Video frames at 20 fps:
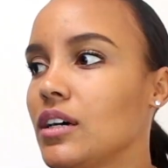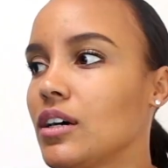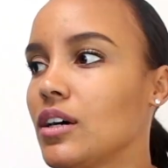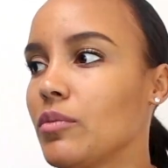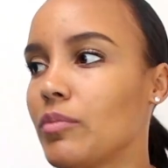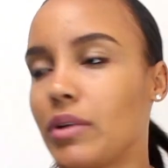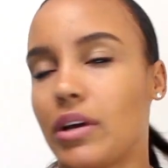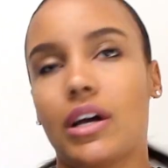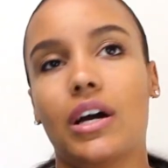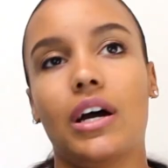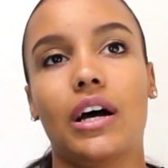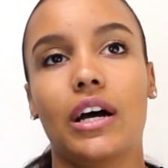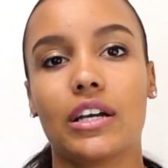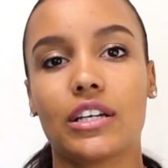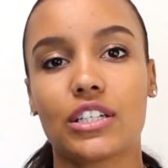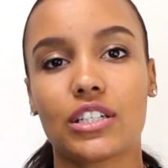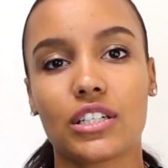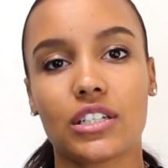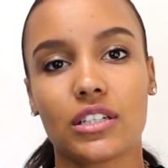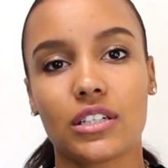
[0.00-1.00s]
oh my
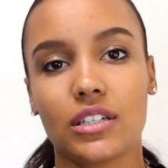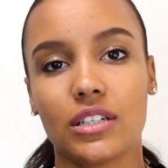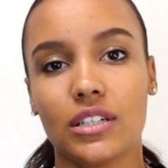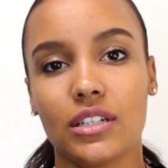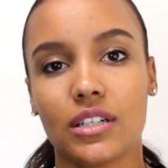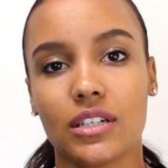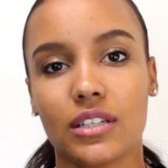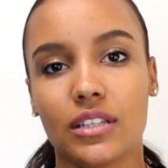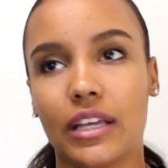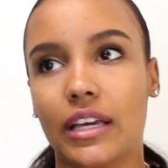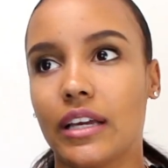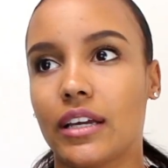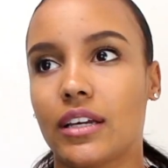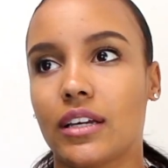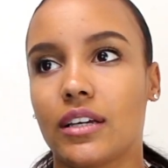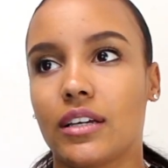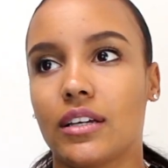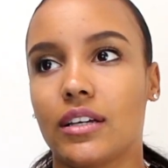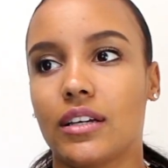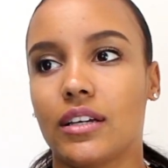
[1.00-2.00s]
gosh, like,
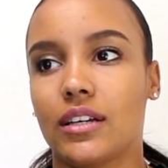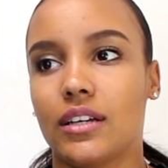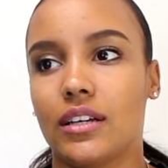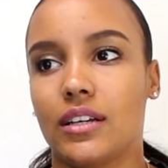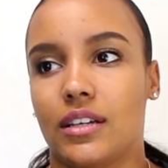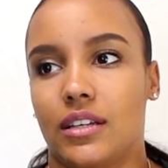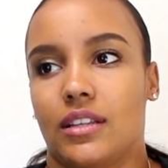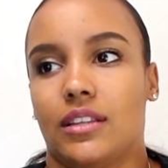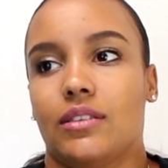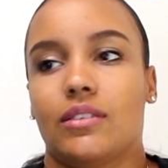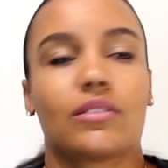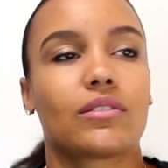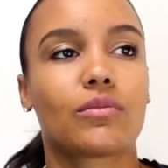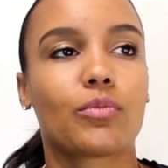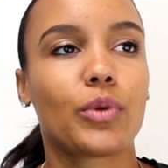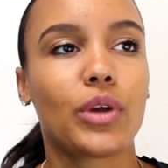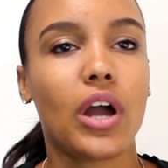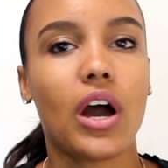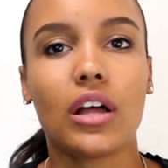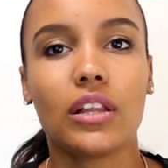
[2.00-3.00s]

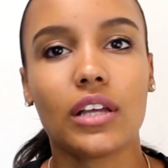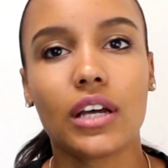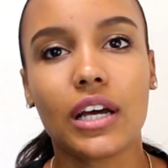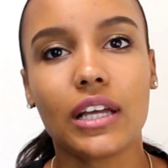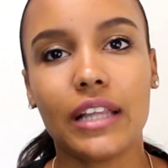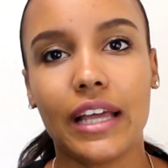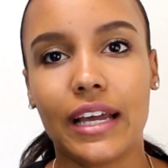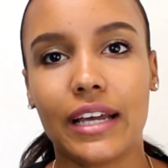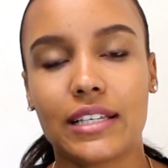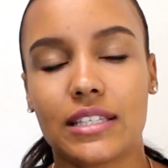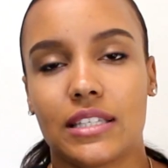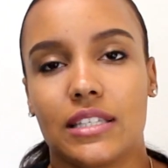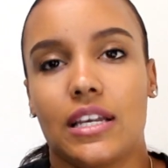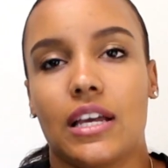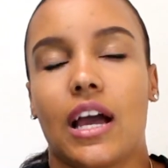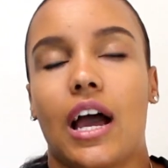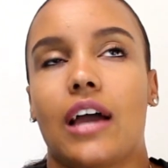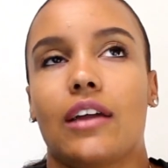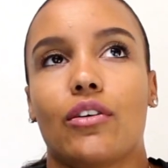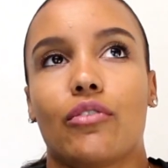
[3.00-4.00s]
we all look alike.
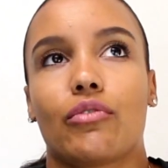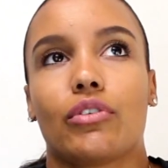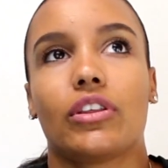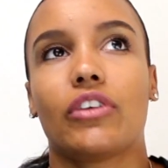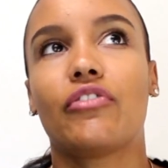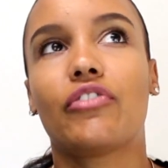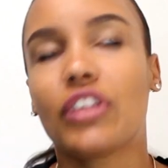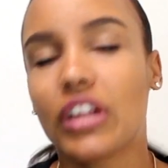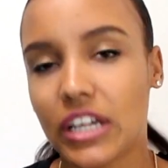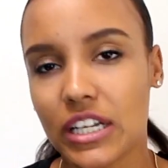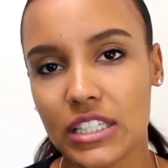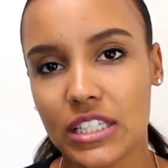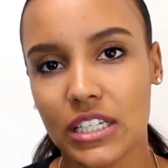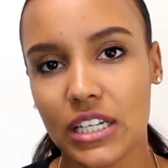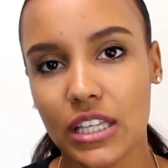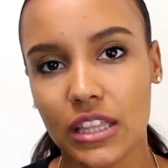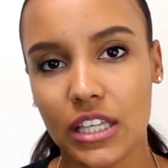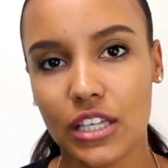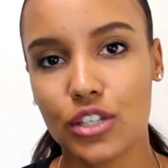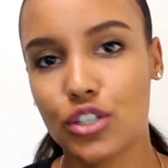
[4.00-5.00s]
I don't really feel like it's
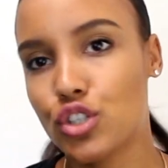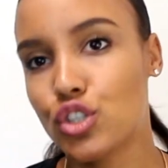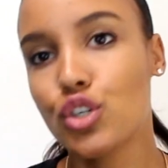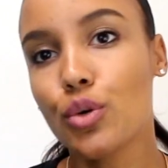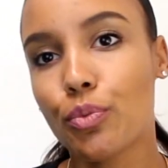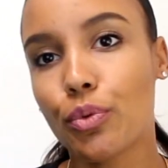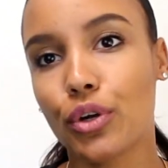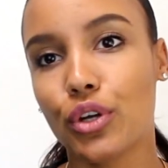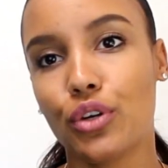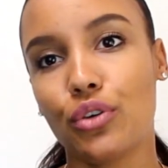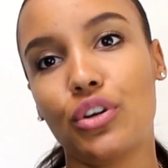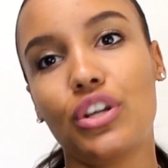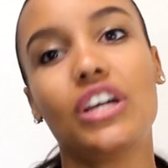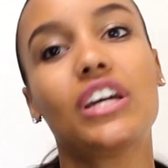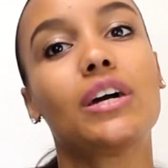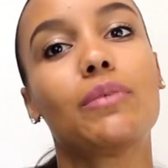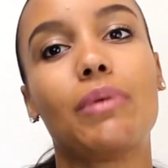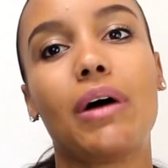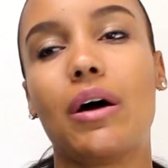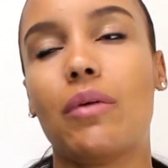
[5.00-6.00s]
anything super
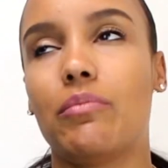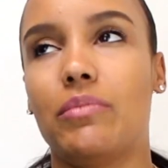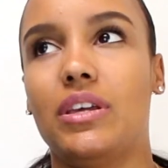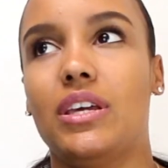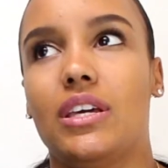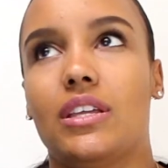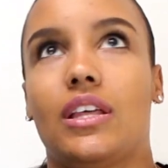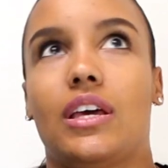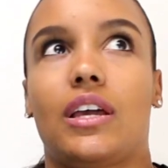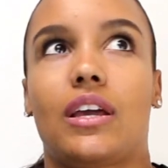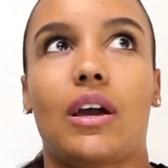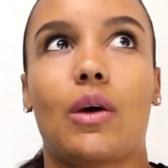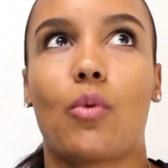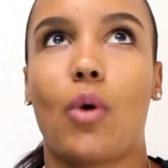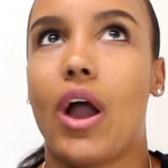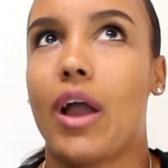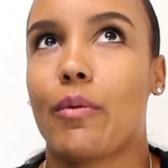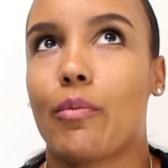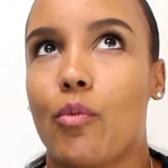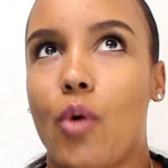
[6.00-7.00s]
unique about me. Like,
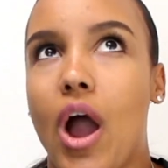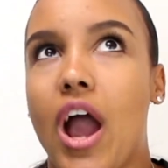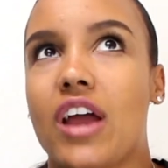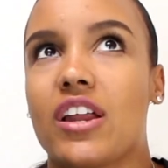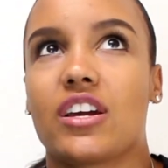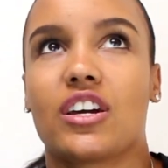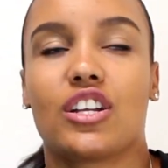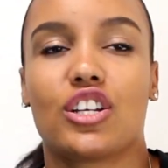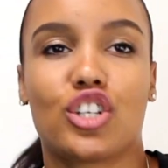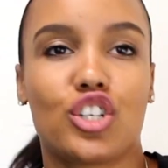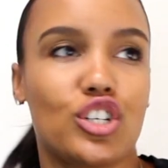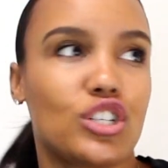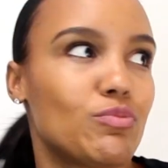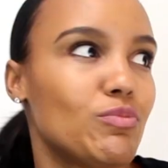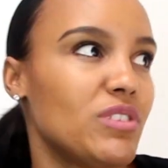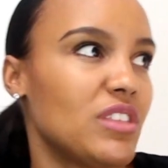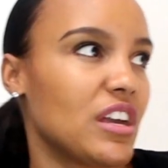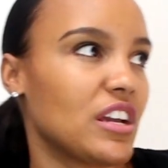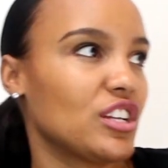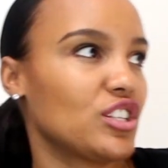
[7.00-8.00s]
why are you going to choose
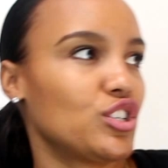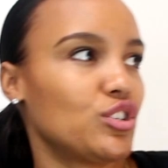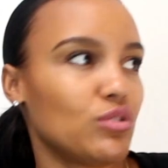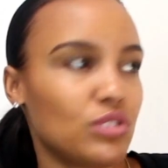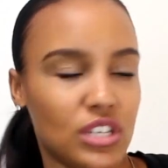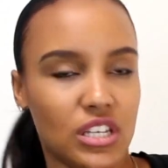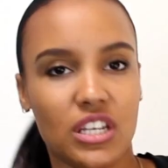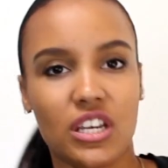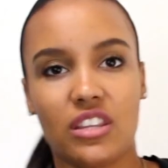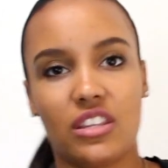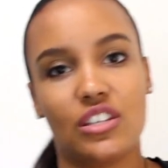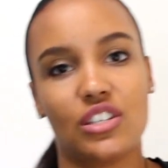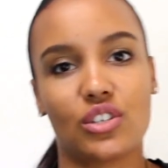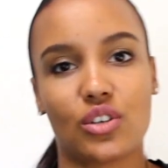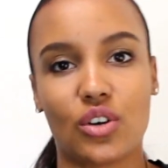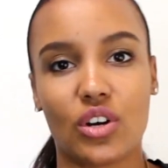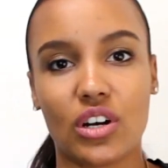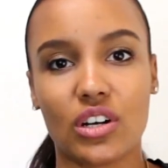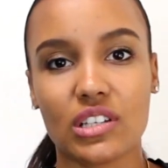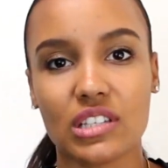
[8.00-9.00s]
me? They could choose any of these
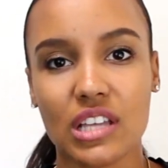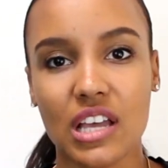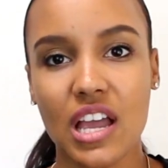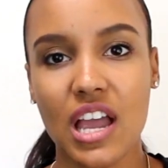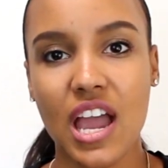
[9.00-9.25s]
girls.